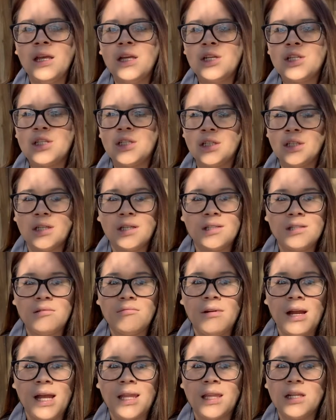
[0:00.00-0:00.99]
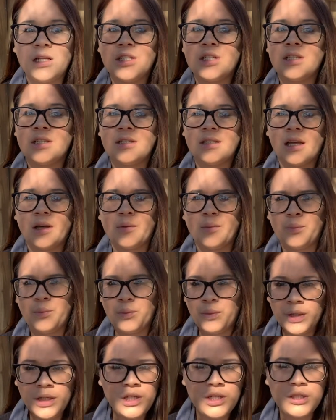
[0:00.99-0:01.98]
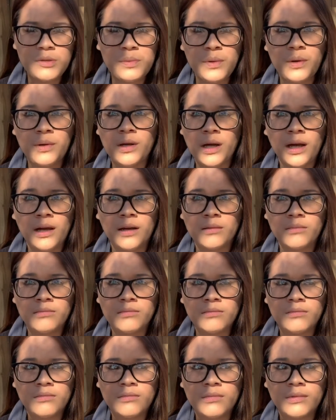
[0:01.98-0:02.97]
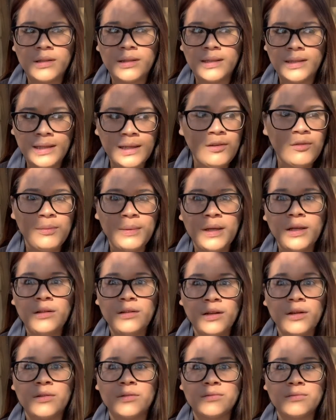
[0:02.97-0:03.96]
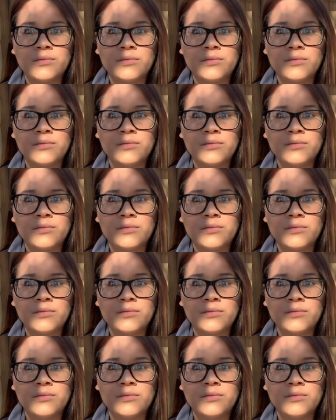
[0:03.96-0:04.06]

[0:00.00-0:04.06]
She looks at Riley and she's like, we just broke up, leave me alone,